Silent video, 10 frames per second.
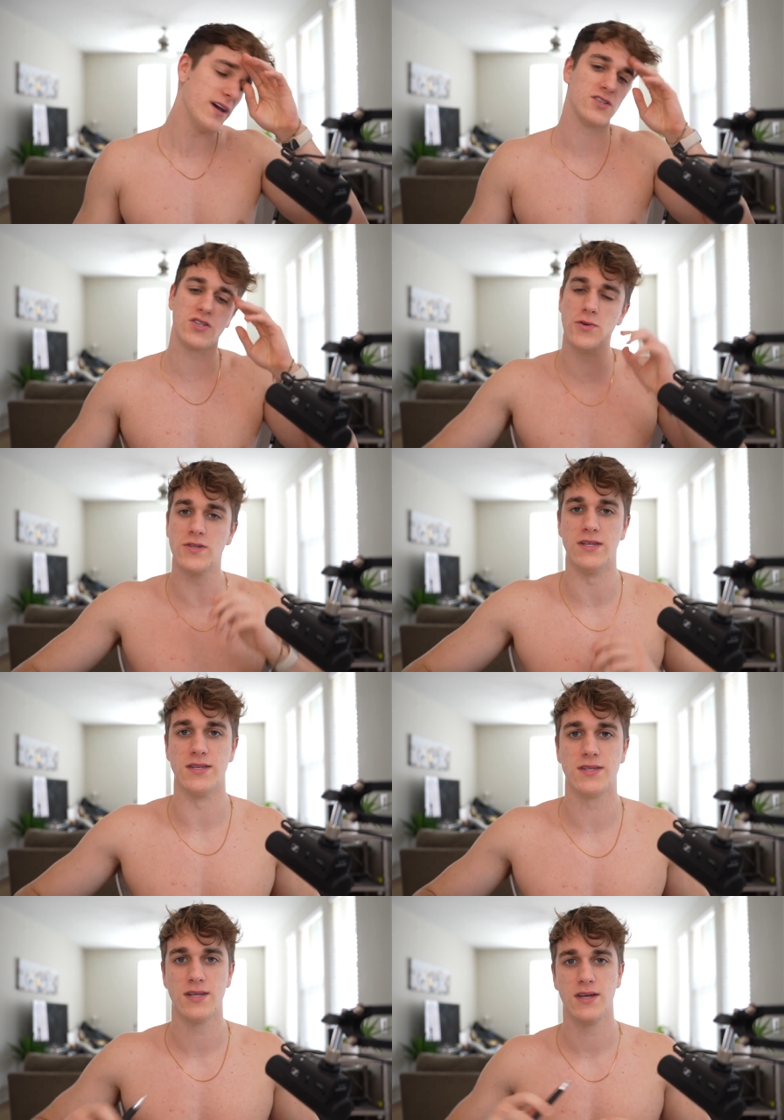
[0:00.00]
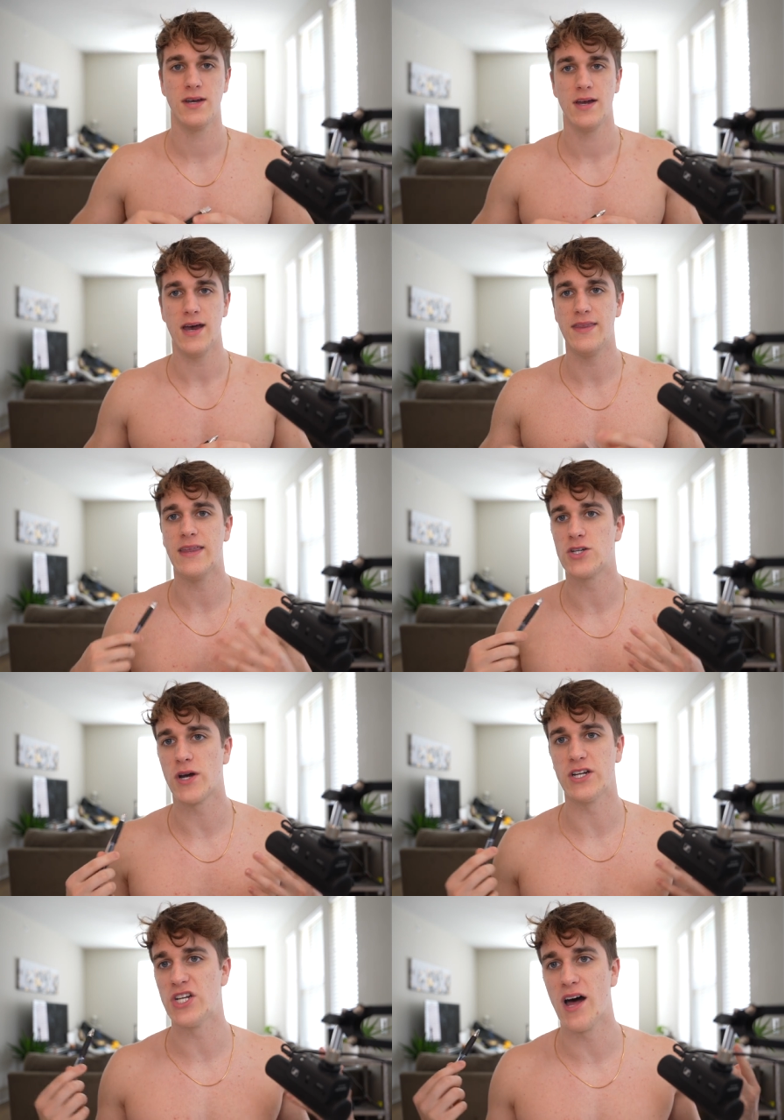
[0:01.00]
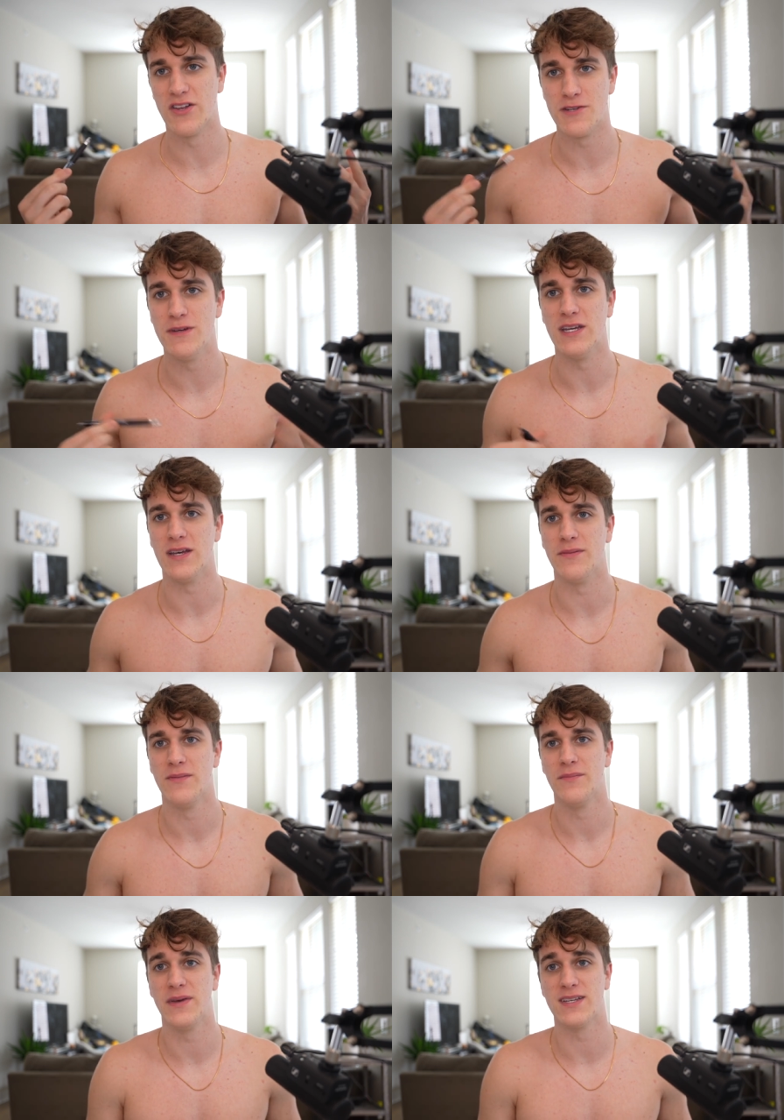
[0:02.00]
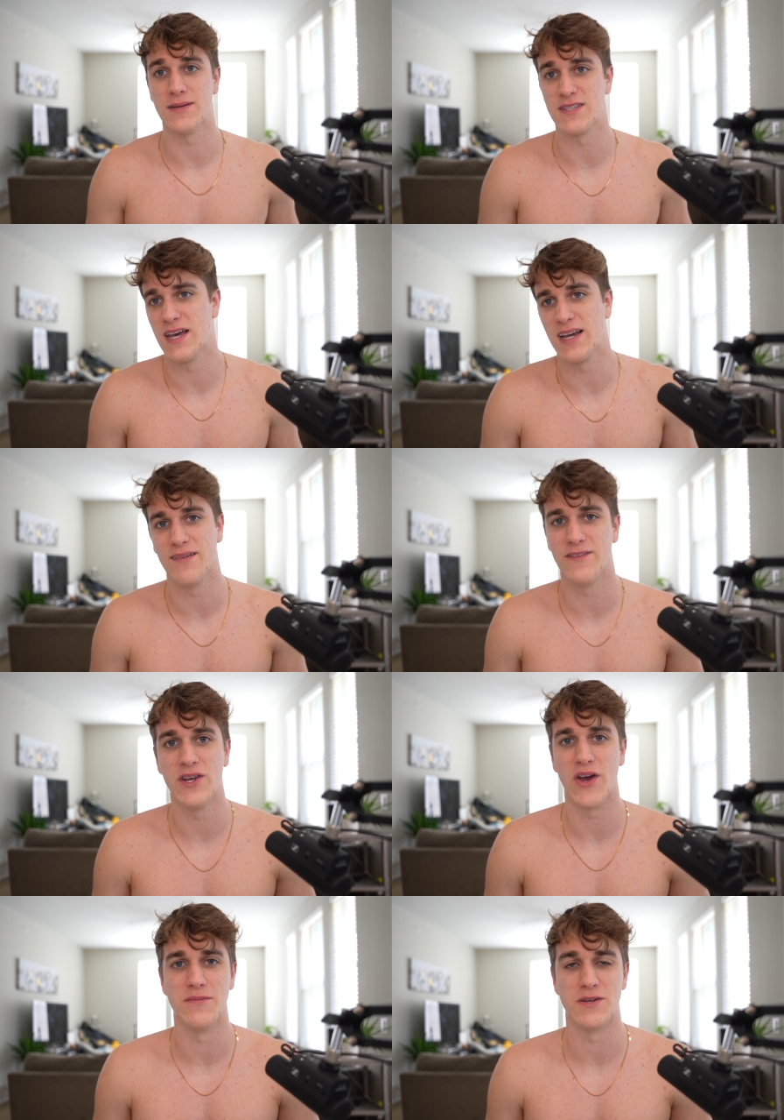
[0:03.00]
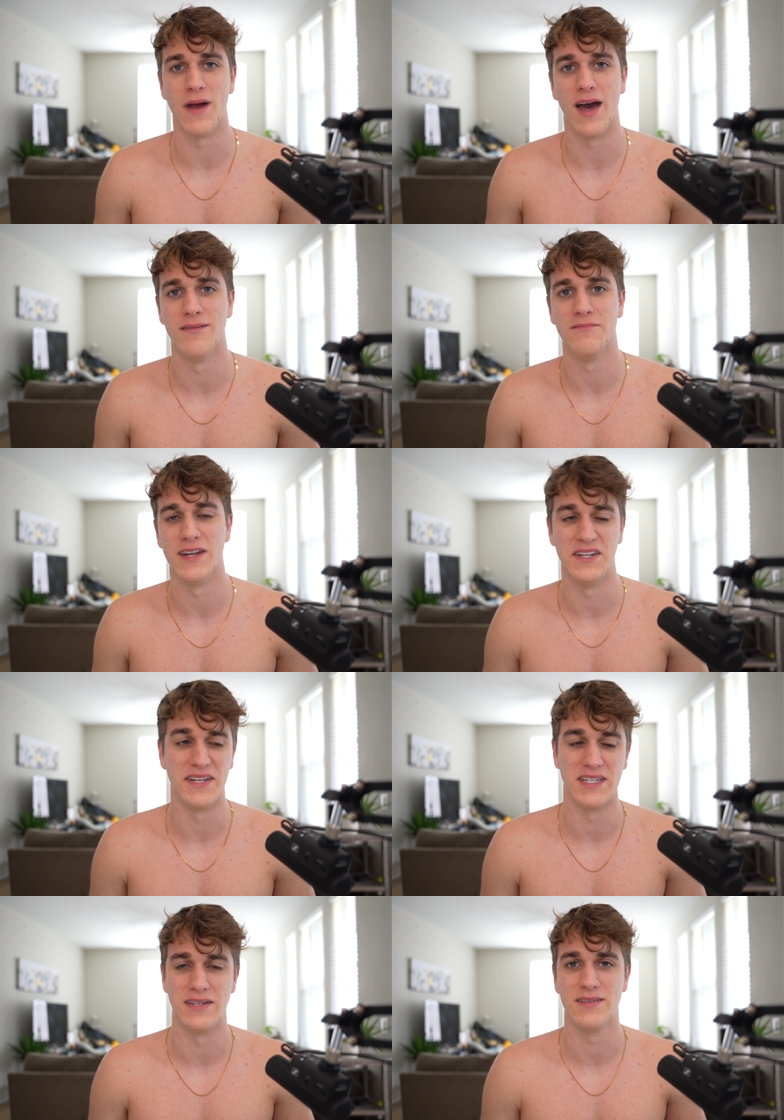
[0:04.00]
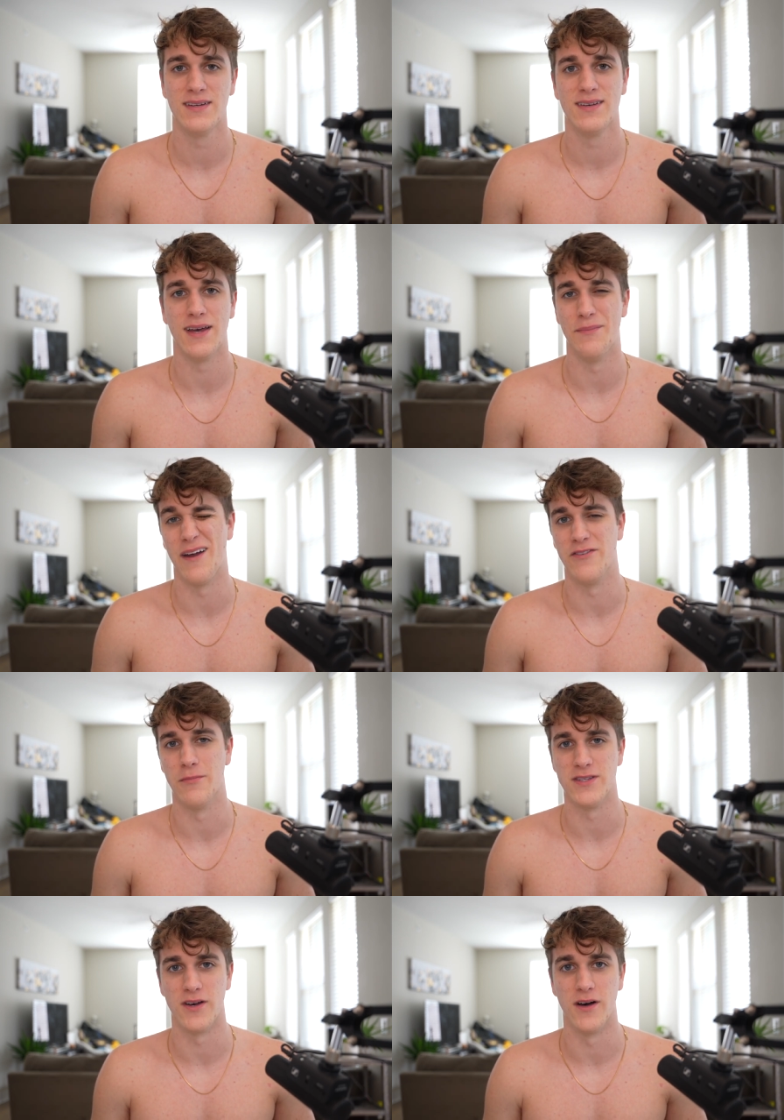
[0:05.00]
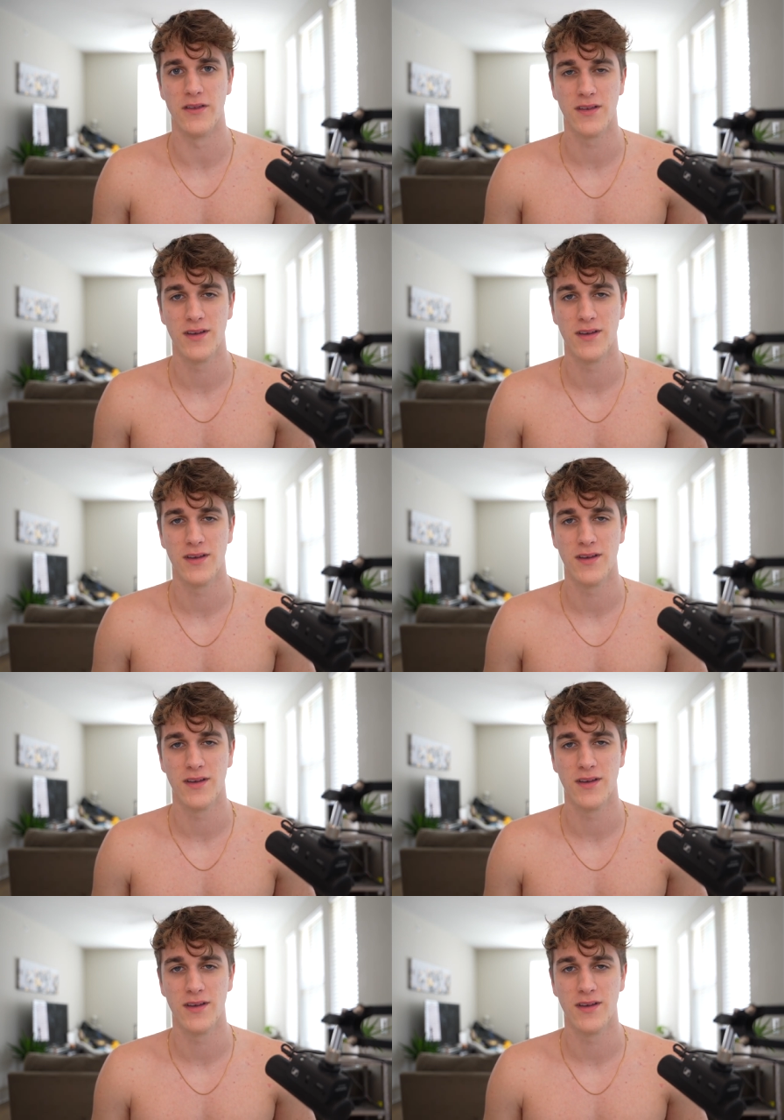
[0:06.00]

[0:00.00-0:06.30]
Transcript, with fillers: excuses, and then they try to challenge me because I'm saying video games are bad and addicting and bad for your mental health.